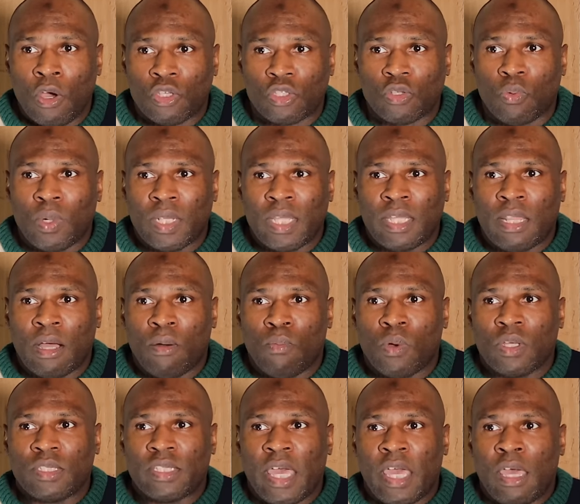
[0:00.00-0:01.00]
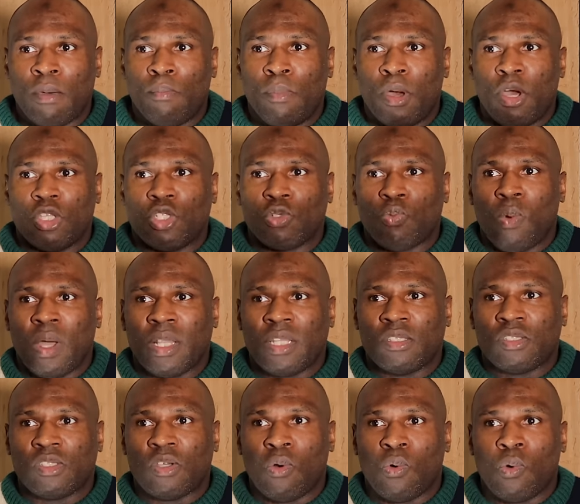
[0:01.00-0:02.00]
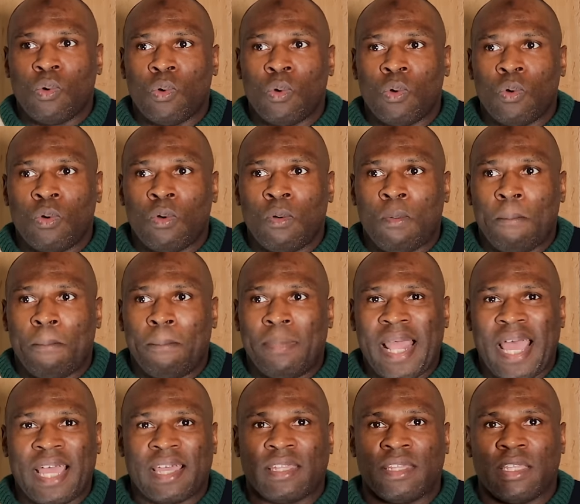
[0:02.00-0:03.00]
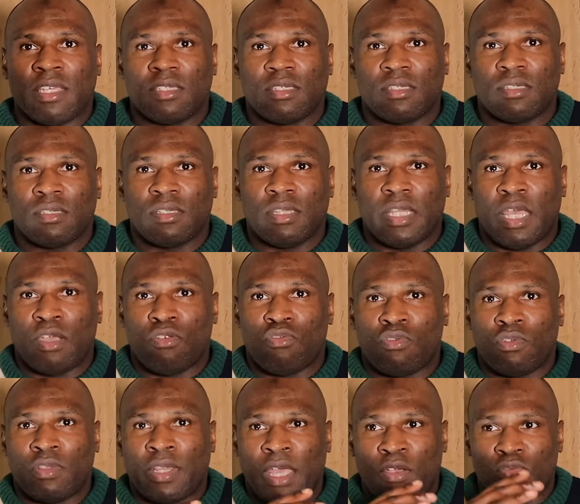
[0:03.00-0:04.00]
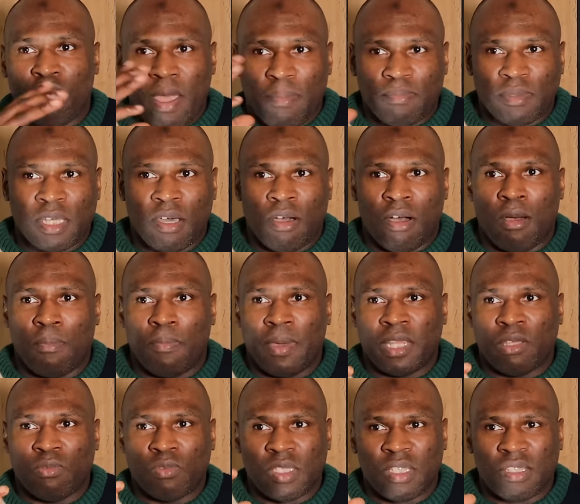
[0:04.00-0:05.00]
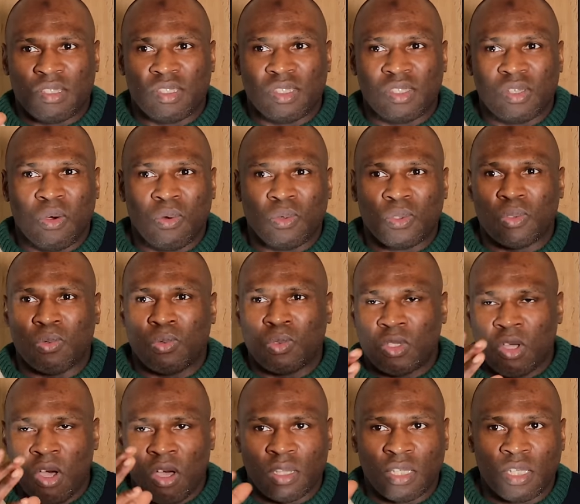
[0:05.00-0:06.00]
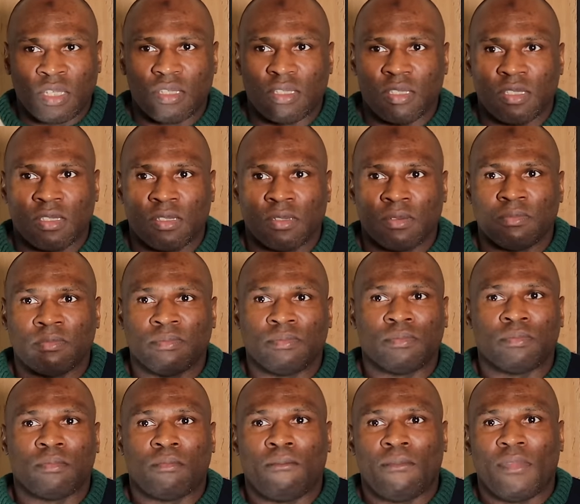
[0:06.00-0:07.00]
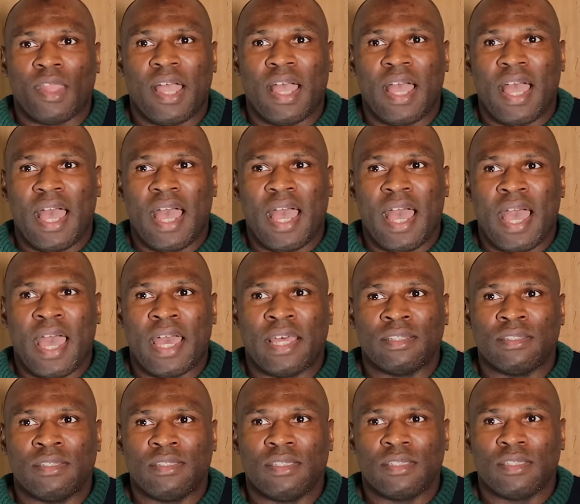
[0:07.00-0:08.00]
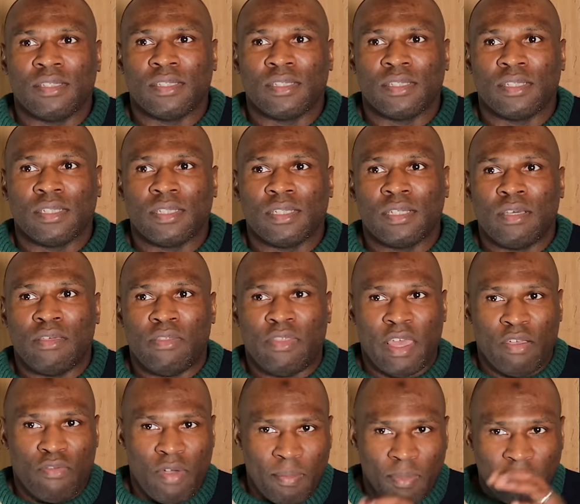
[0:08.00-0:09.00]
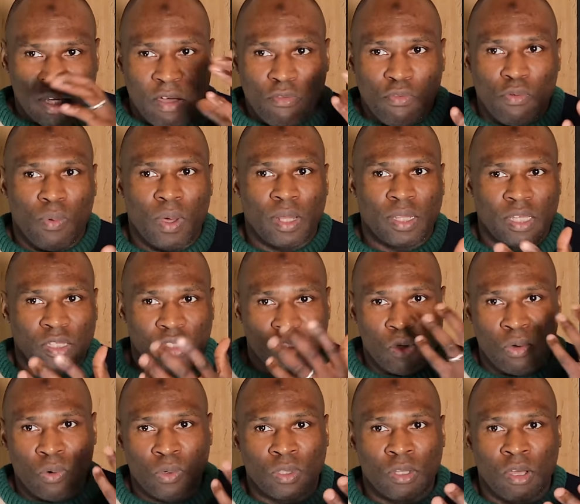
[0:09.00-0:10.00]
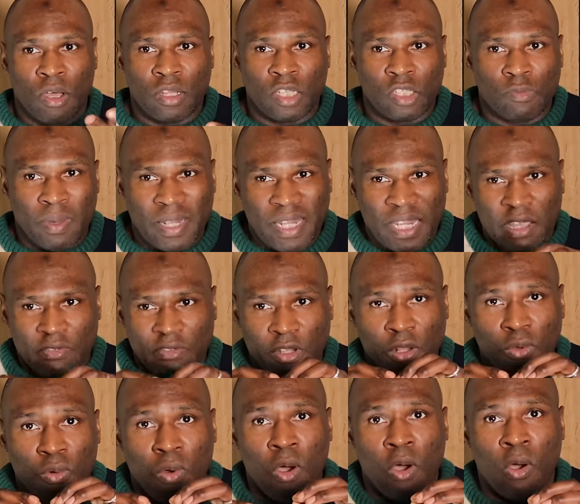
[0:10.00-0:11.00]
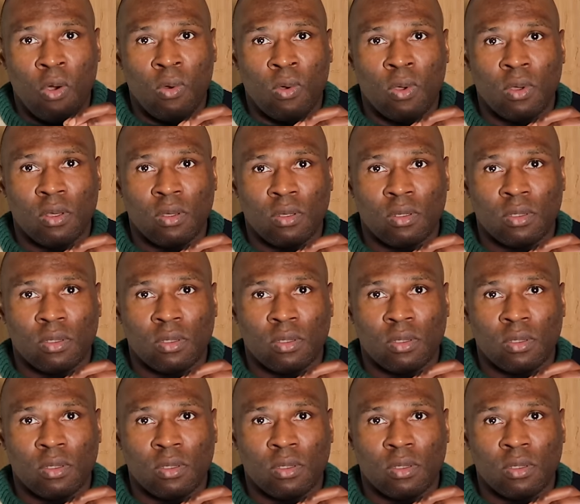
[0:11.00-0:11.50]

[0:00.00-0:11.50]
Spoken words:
So what they done was they emerged one in total blackness. They wrapped it up and it was in total darkness. And they wrapped the other one in total darkness, but they left a little hole.